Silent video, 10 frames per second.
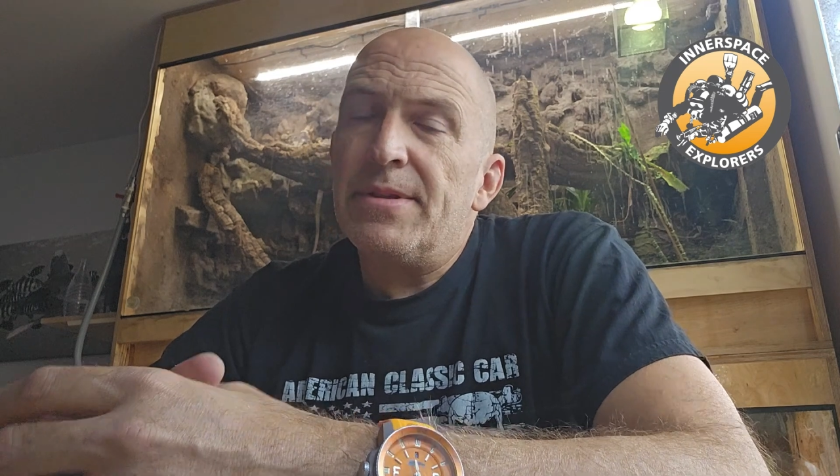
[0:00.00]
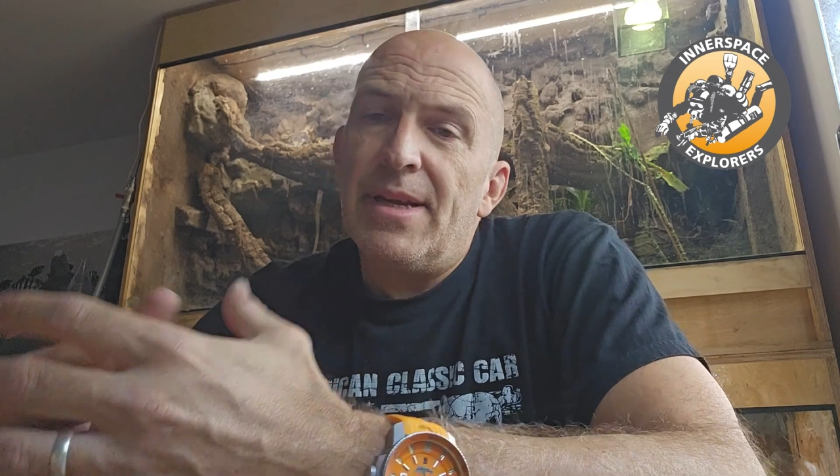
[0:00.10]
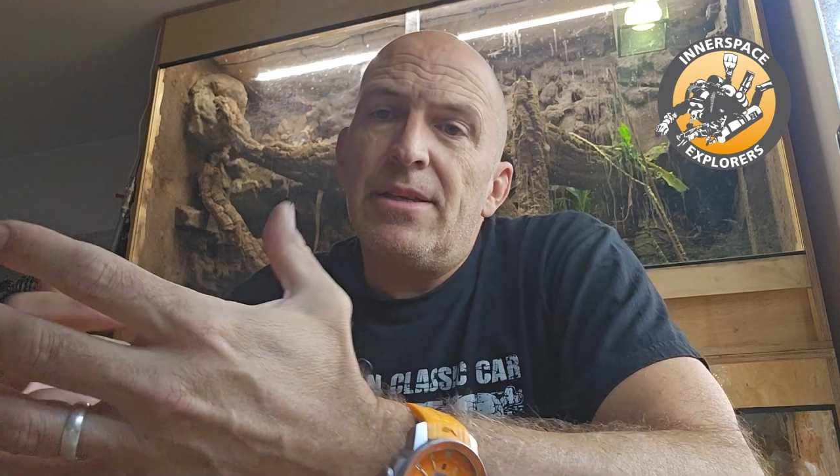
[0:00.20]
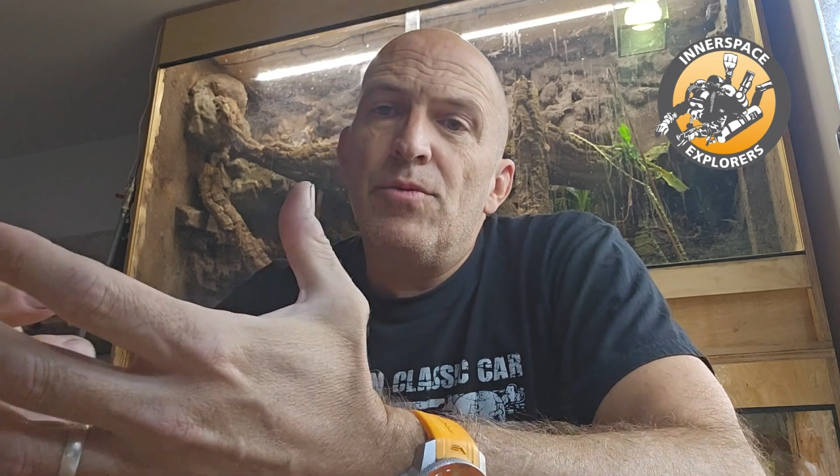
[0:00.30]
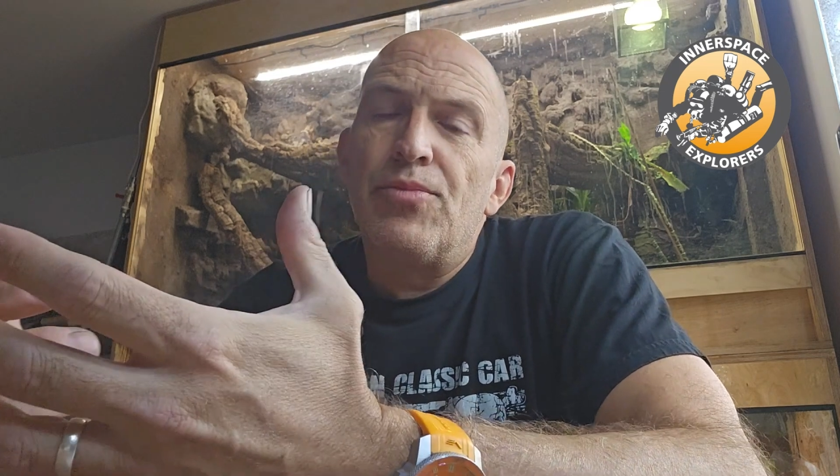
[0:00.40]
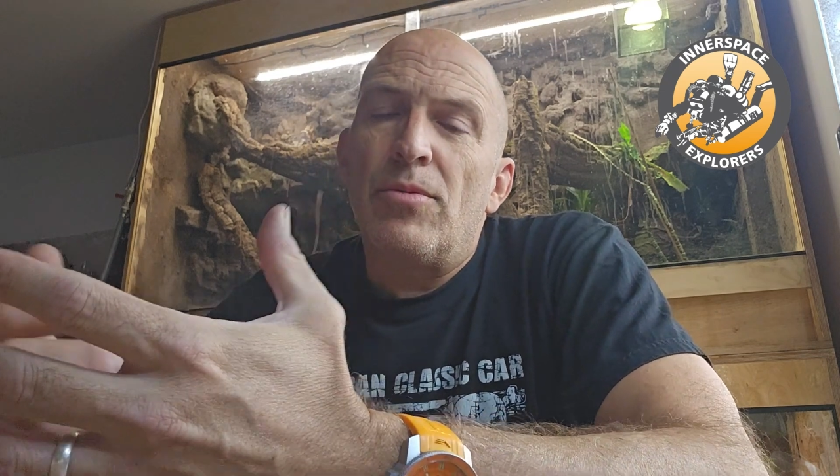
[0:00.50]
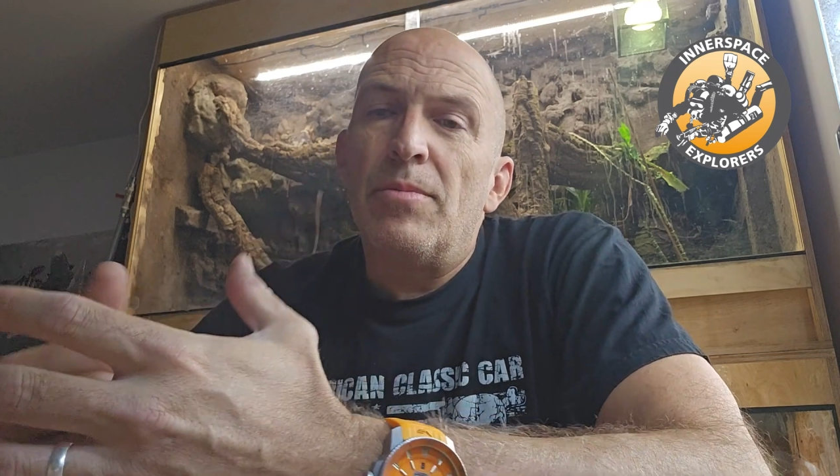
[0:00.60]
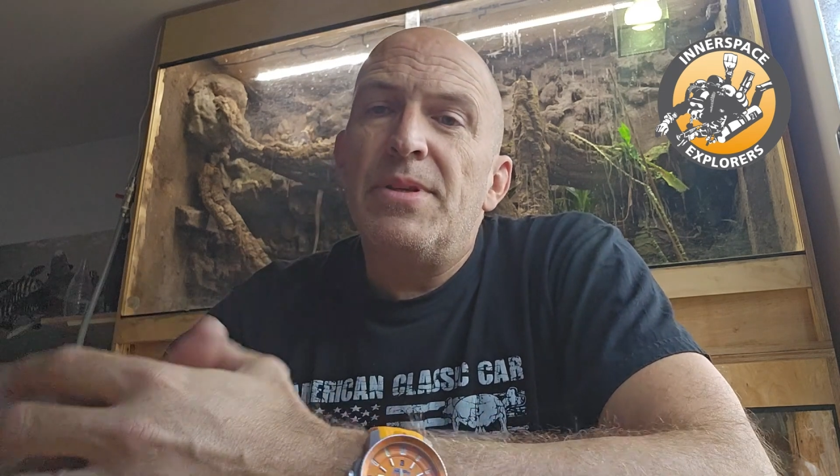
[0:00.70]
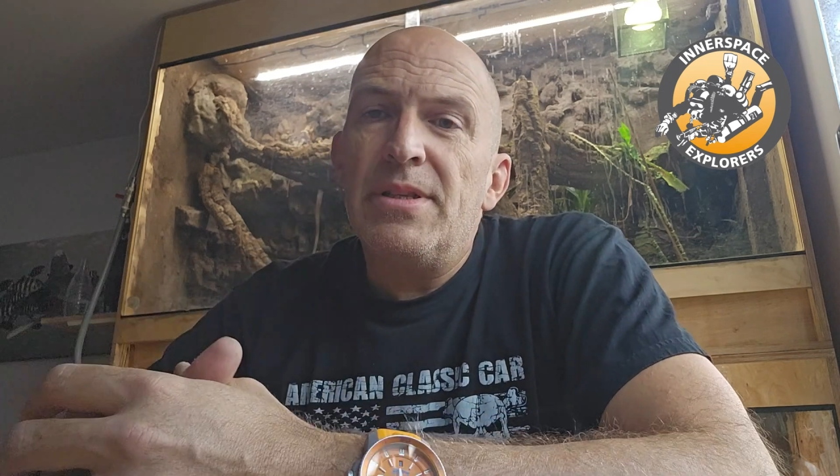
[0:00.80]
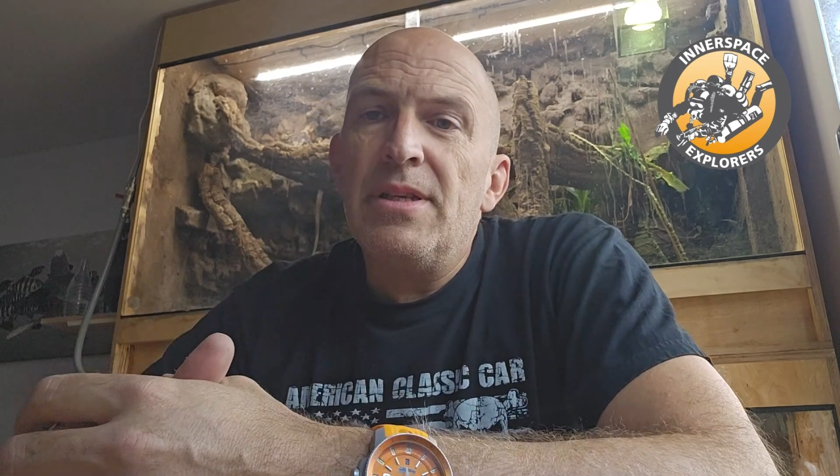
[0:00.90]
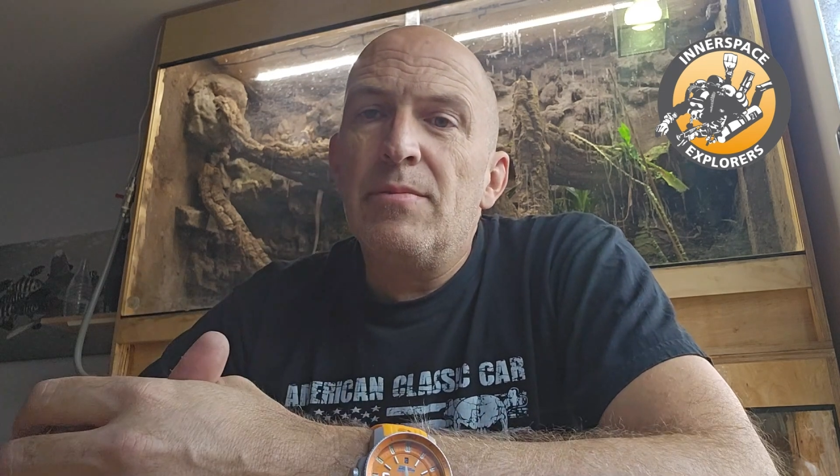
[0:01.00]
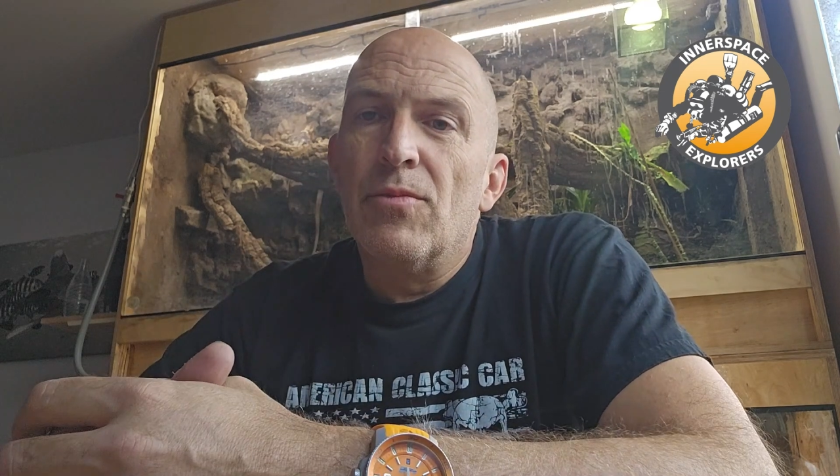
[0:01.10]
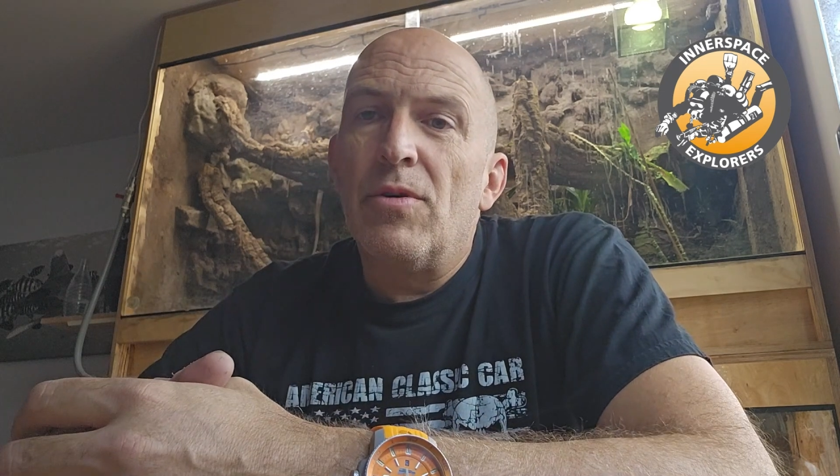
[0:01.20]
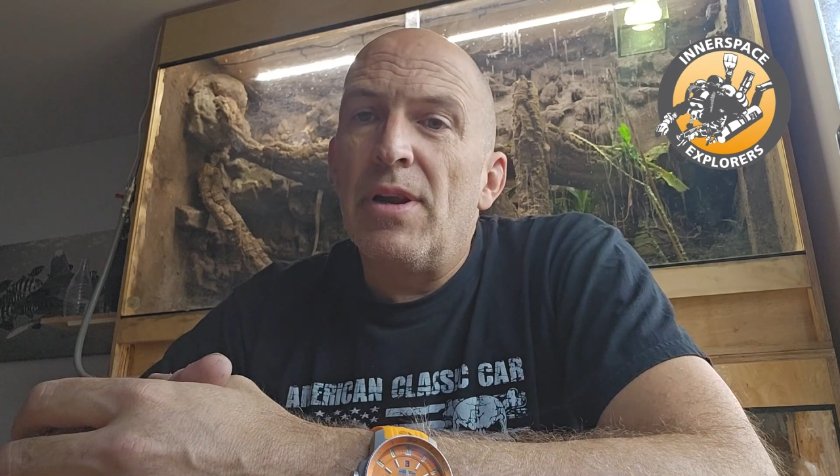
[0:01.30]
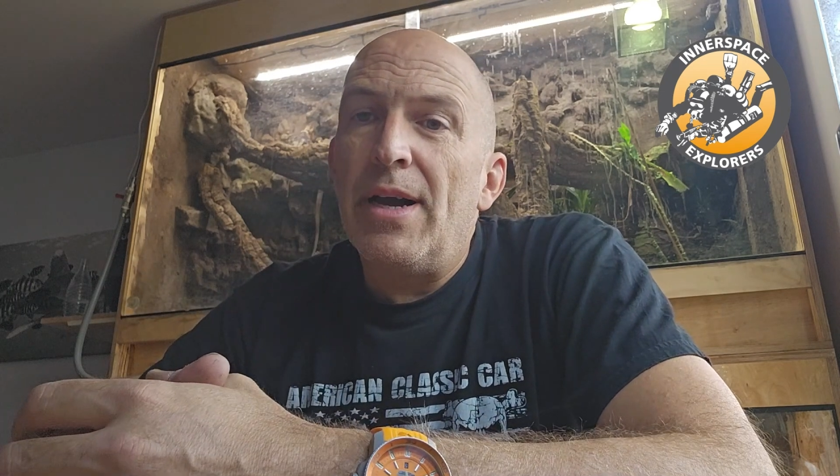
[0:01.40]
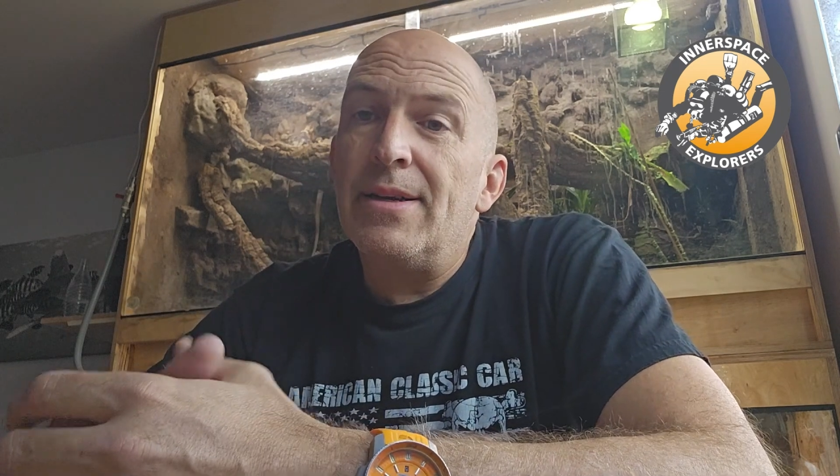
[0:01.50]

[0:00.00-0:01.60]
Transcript: then you probably need more line,